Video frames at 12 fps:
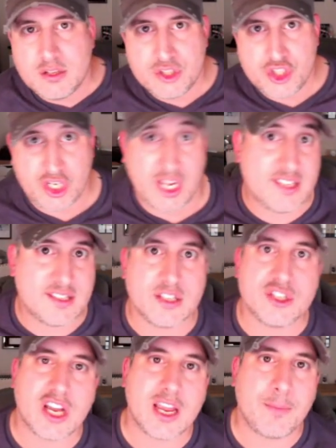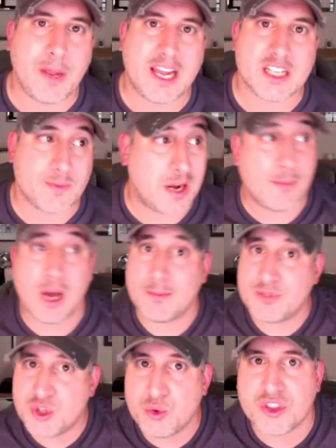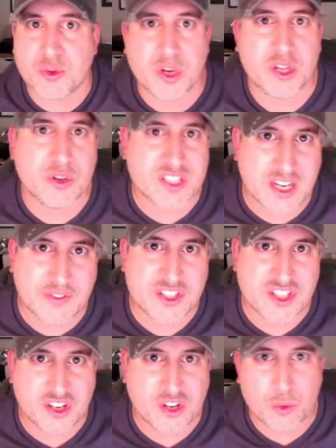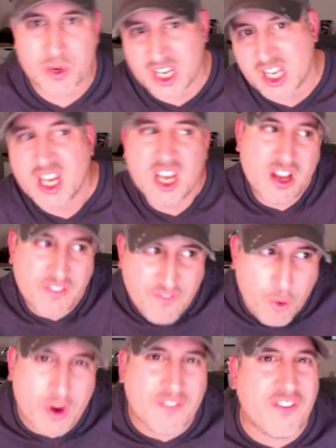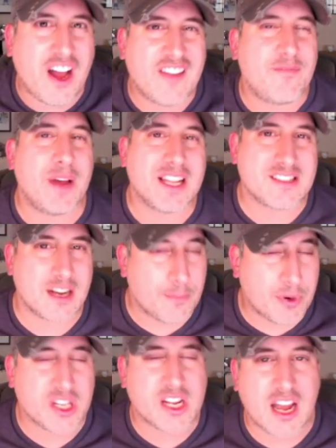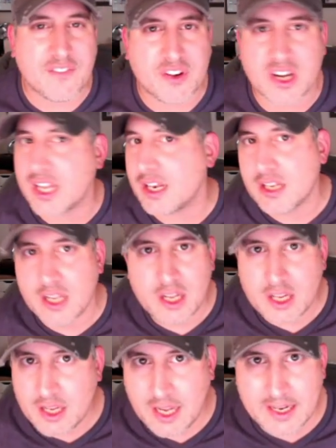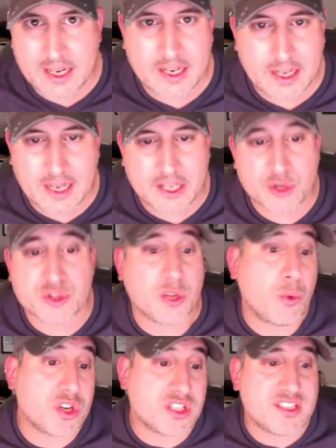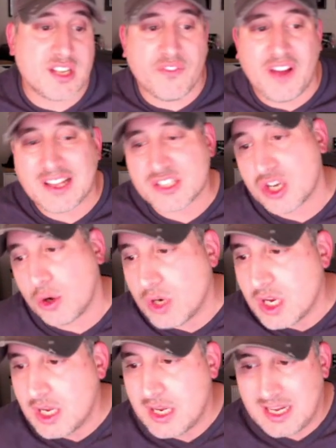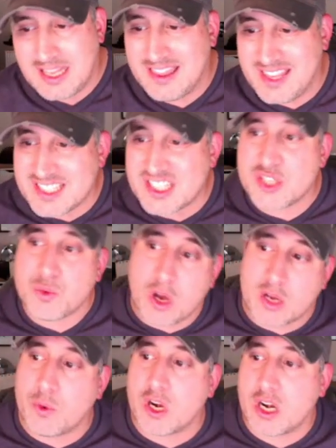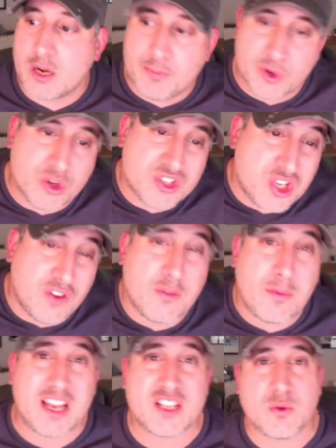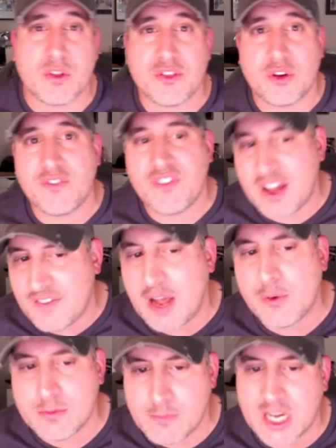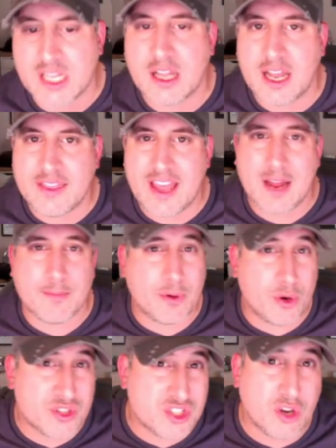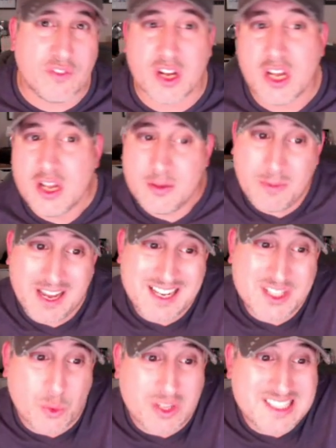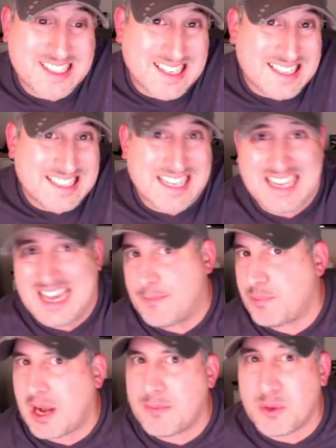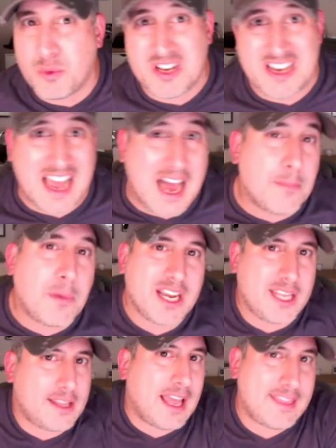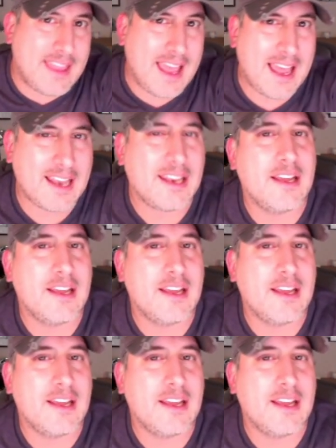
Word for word: chasing giant payouts, but I'm up two to three units every single week, four to five bets that I'm pretty confident in, and it and it usually works itself out. So this is one where Bruno Silva minus one thirty-five, I would money line that. Bruno Silva minus one sixty, I probably would not money line that,